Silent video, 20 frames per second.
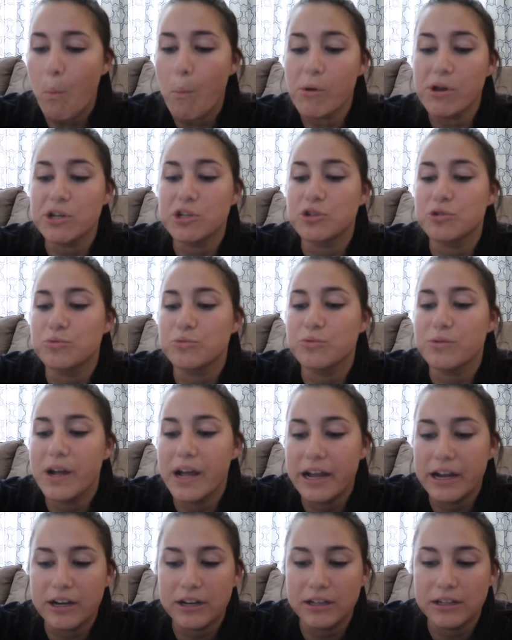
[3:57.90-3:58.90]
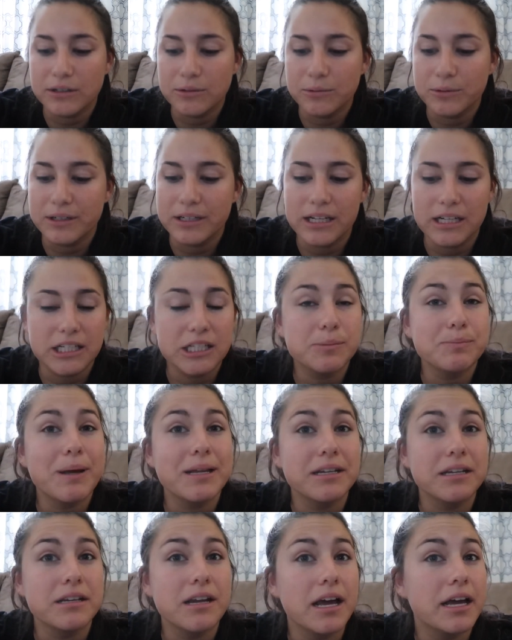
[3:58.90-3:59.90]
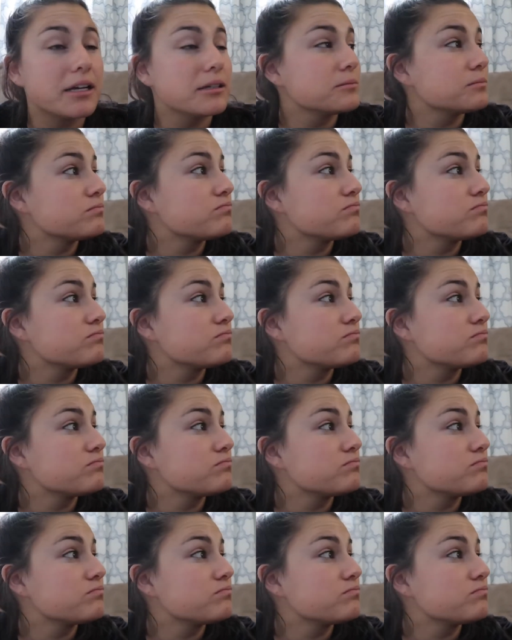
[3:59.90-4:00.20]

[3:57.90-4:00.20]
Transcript: which is rare when oh, I spend yeah, night. I was